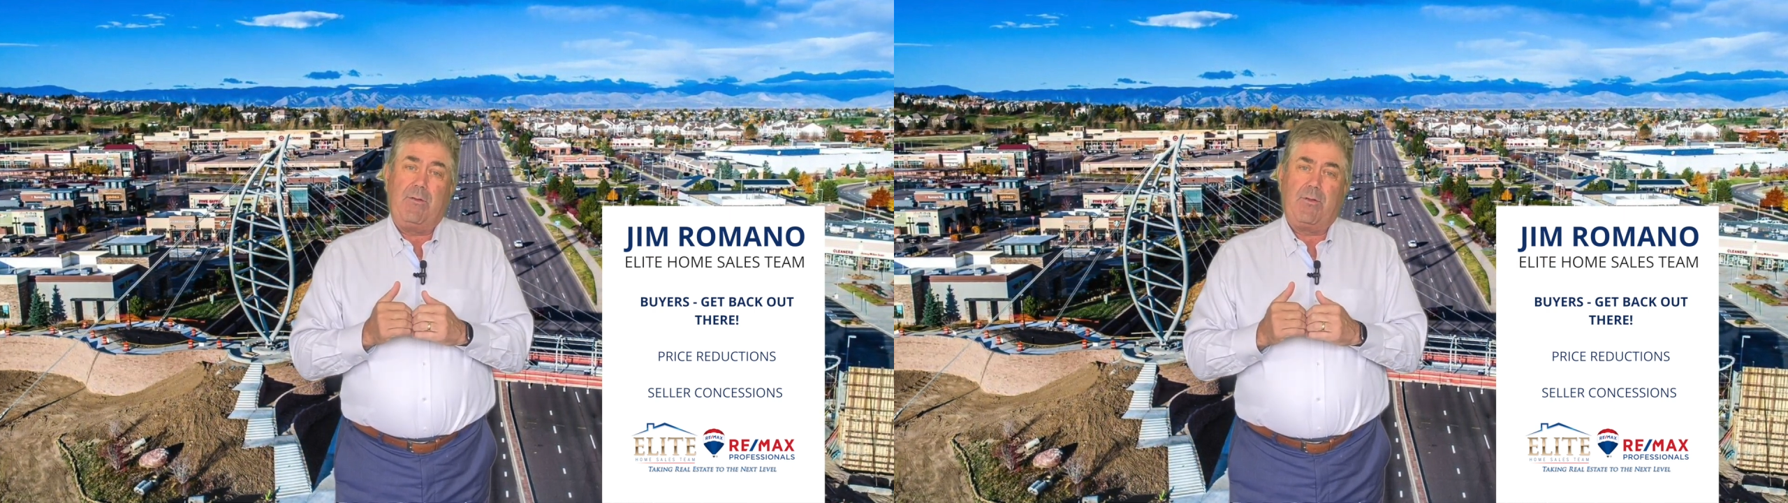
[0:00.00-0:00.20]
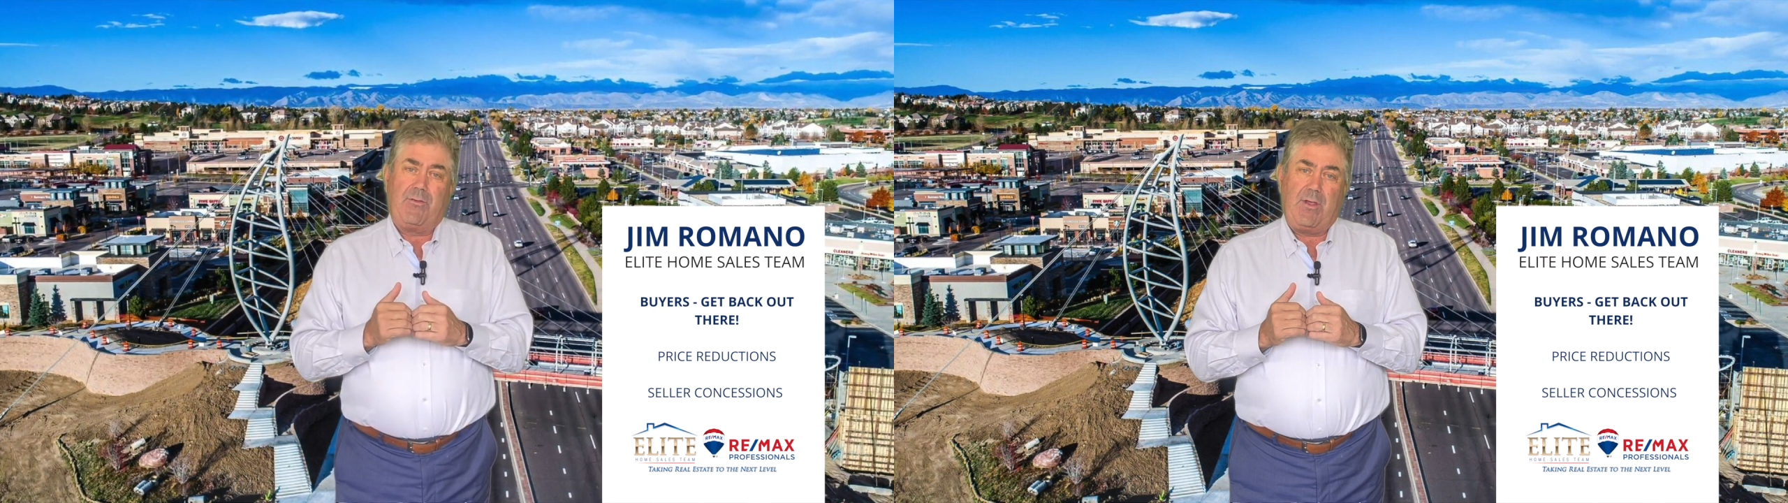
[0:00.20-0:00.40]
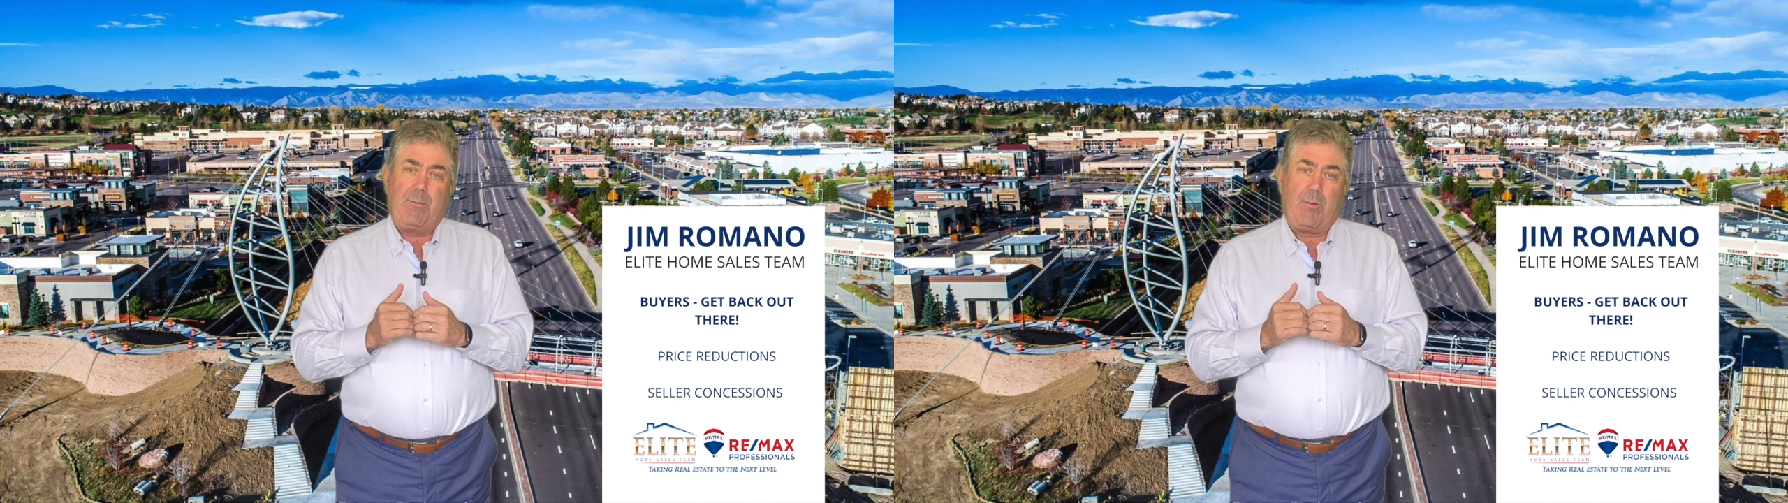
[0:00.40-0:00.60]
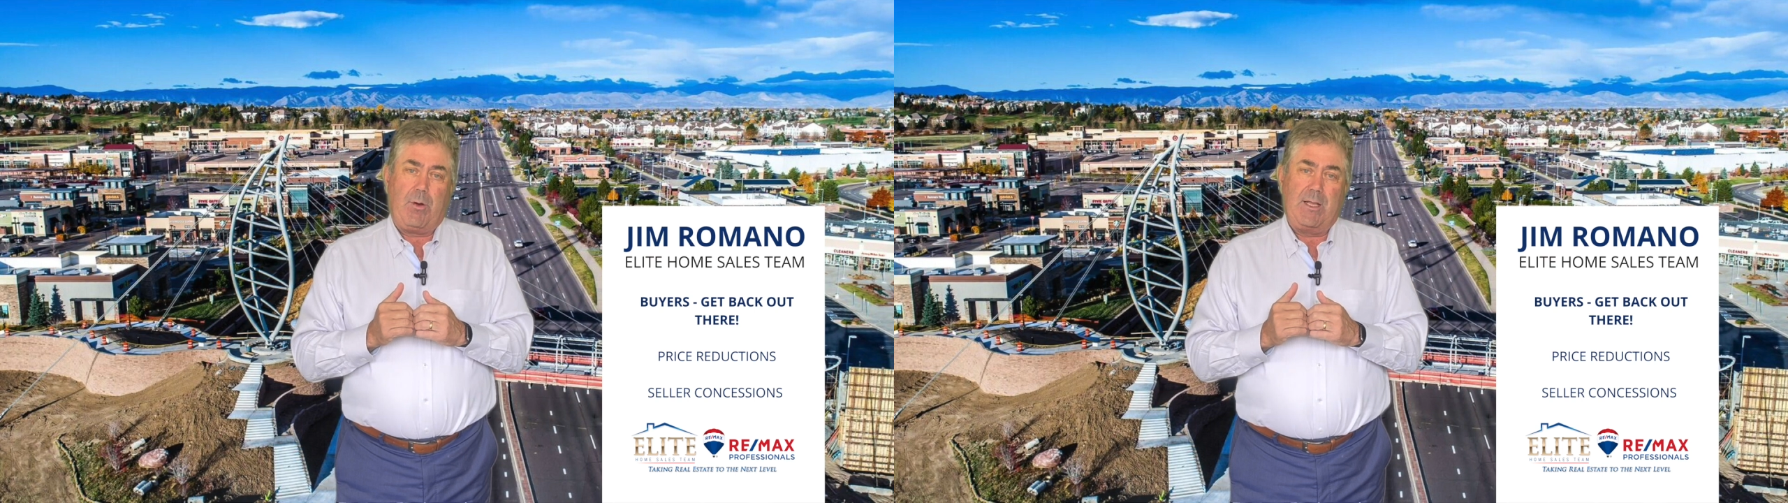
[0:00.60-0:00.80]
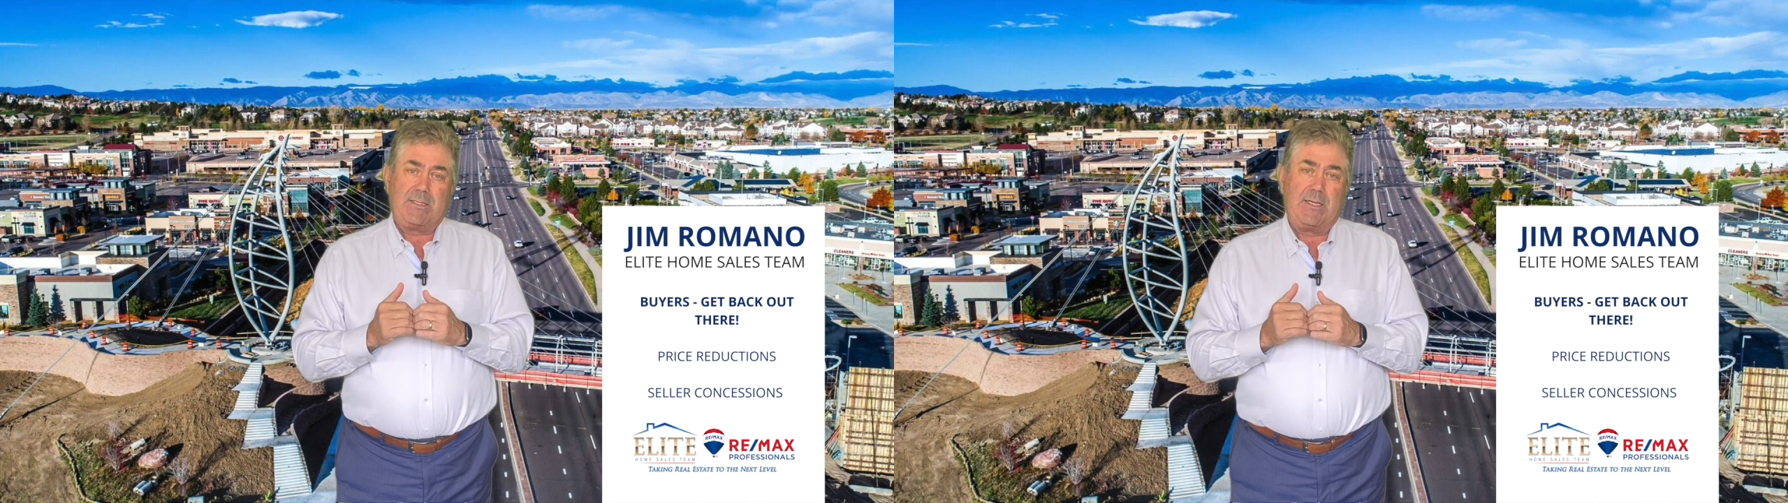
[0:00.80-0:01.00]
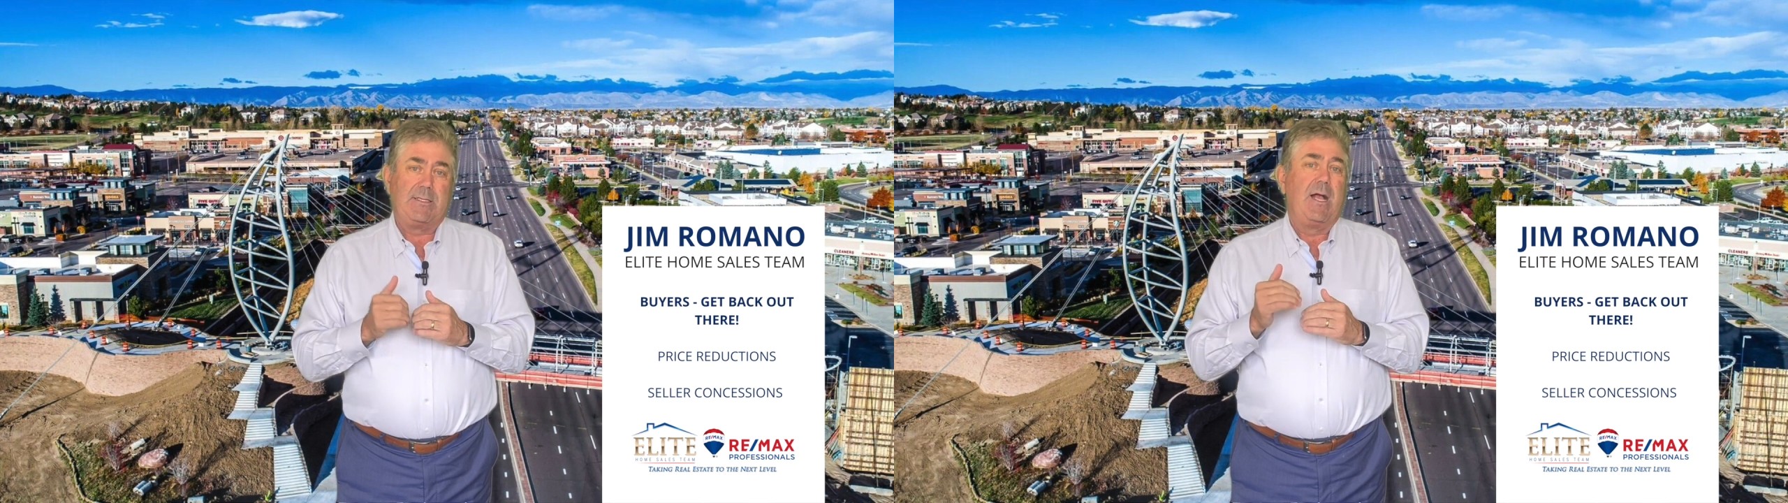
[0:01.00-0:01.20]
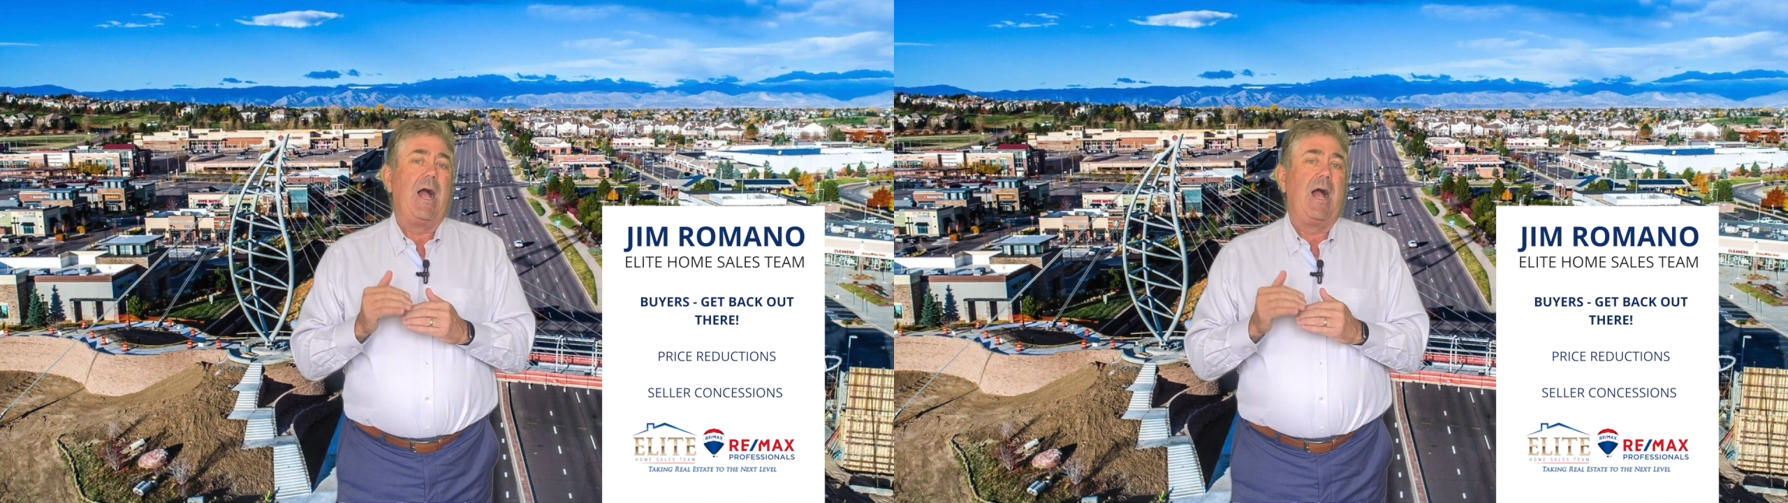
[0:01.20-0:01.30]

for the same number of listings,